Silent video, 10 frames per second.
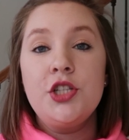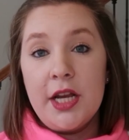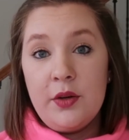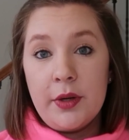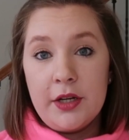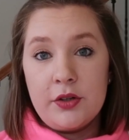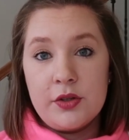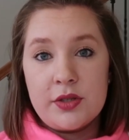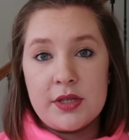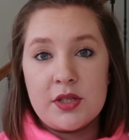January
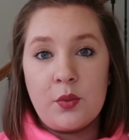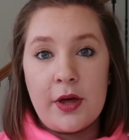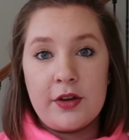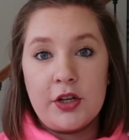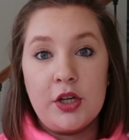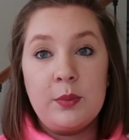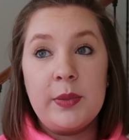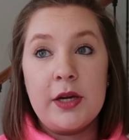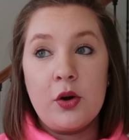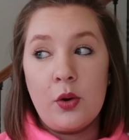cruises, the weather could
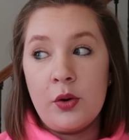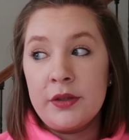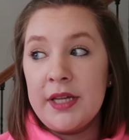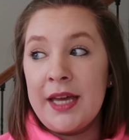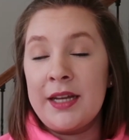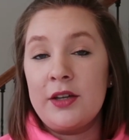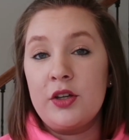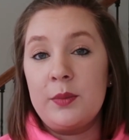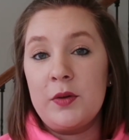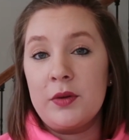be cold and it
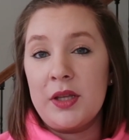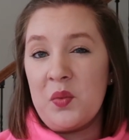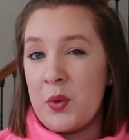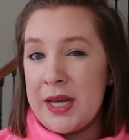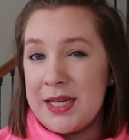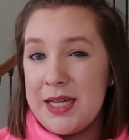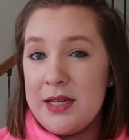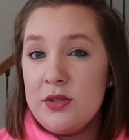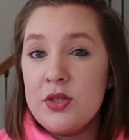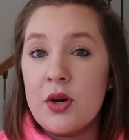could be really
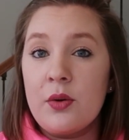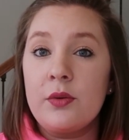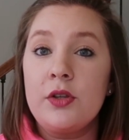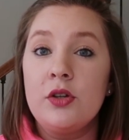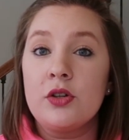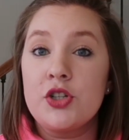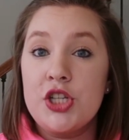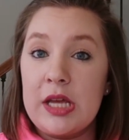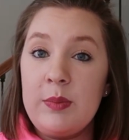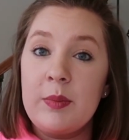windy, so your
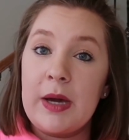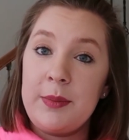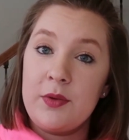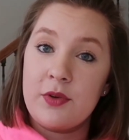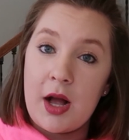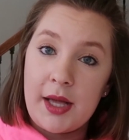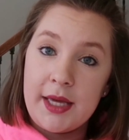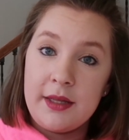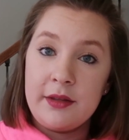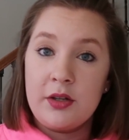ship might be
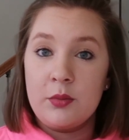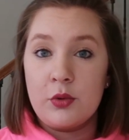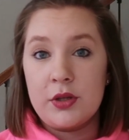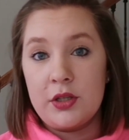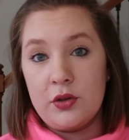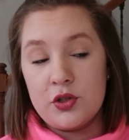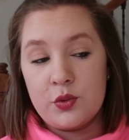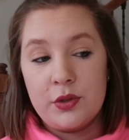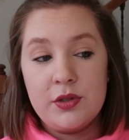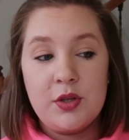rocking a little more than
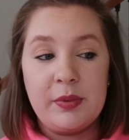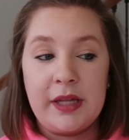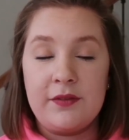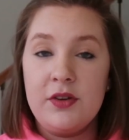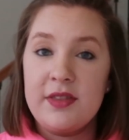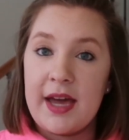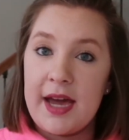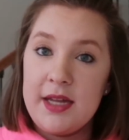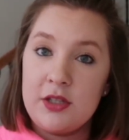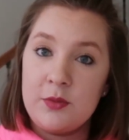usual, so plan for that.